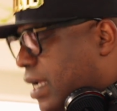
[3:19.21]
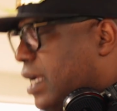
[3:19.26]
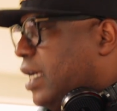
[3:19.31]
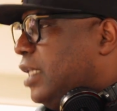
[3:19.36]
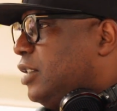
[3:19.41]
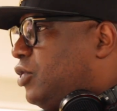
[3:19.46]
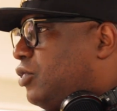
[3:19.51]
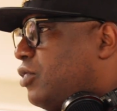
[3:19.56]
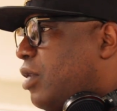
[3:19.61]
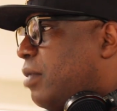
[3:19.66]

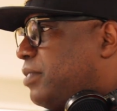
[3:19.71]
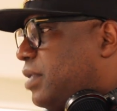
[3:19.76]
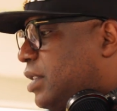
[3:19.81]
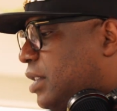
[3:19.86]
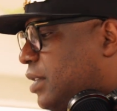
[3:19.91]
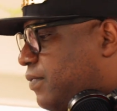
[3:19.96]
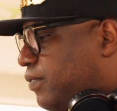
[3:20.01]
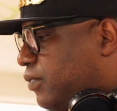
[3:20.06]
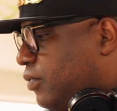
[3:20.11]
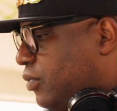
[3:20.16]
He dropped
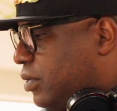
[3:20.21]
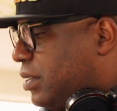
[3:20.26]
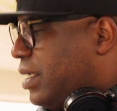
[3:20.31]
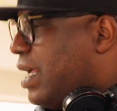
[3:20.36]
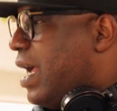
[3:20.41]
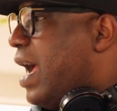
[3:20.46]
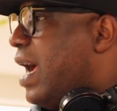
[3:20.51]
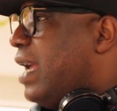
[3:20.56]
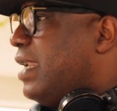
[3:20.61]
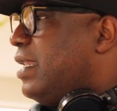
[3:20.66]
his food
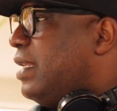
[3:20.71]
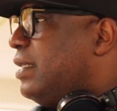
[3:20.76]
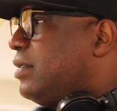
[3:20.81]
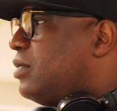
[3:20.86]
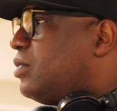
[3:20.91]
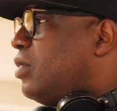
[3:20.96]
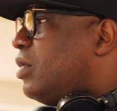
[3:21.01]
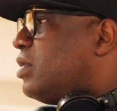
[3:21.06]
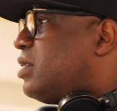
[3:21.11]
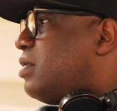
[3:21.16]
and he
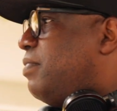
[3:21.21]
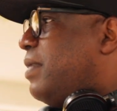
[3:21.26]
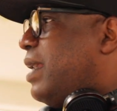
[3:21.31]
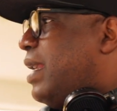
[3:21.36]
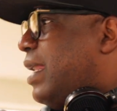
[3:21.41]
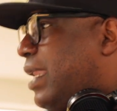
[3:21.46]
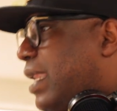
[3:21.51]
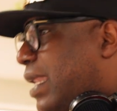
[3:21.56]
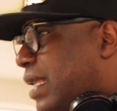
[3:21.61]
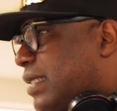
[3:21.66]
taught
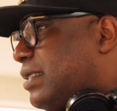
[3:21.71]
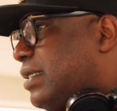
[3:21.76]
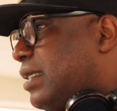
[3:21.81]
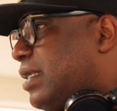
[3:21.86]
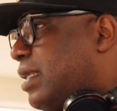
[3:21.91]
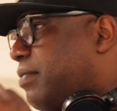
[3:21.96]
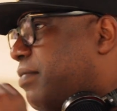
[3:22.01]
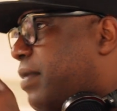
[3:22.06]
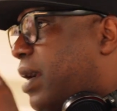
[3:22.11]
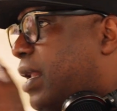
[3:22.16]
me a
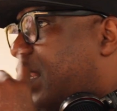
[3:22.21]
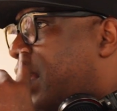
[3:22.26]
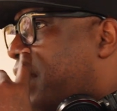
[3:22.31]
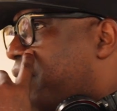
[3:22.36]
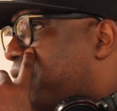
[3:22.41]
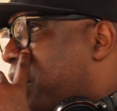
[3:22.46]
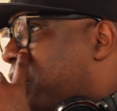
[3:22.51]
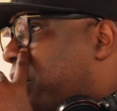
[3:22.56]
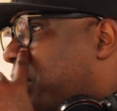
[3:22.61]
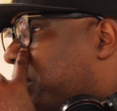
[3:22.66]
lesson in my
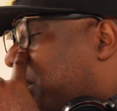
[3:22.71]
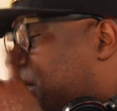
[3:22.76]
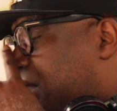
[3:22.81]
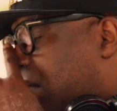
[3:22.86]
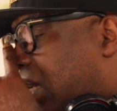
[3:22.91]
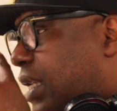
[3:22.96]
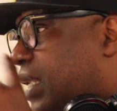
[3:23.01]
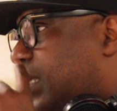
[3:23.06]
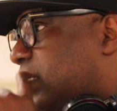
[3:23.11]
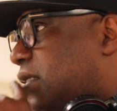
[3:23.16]
life. And what was
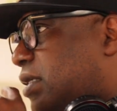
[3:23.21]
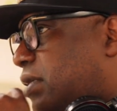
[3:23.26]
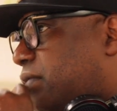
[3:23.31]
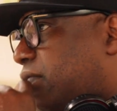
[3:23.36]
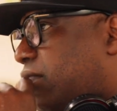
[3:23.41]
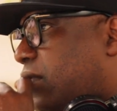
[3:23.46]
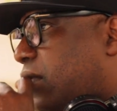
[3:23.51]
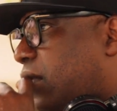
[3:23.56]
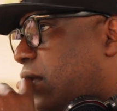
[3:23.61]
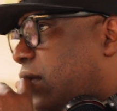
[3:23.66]
that lesson?
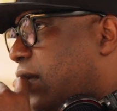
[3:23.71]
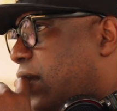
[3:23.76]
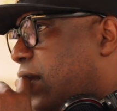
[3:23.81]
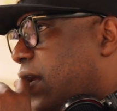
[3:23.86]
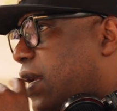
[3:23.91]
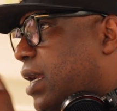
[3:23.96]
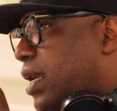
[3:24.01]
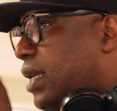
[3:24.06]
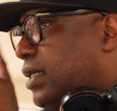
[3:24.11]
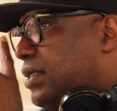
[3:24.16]

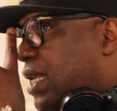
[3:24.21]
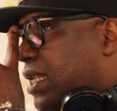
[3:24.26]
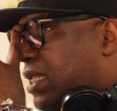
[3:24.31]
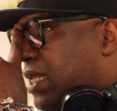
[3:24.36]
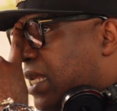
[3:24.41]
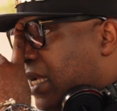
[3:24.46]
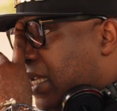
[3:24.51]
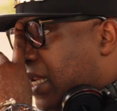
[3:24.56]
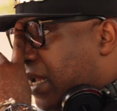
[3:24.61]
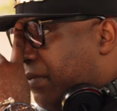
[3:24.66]
He
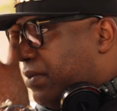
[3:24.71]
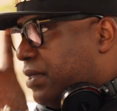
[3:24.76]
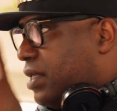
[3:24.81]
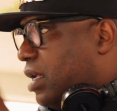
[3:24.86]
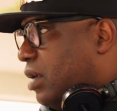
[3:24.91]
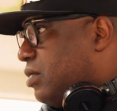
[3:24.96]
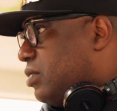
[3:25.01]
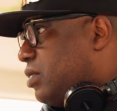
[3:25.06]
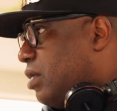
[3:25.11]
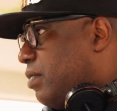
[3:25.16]
said, King, let me
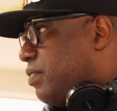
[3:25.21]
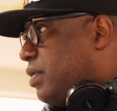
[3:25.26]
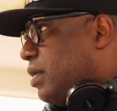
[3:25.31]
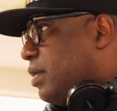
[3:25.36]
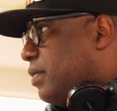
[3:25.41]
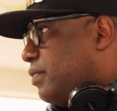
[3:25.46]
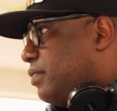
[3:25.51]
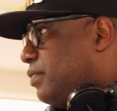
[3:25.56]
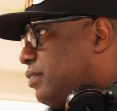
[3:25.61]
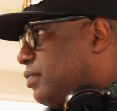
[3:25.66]
tell you
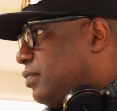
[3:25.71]
something.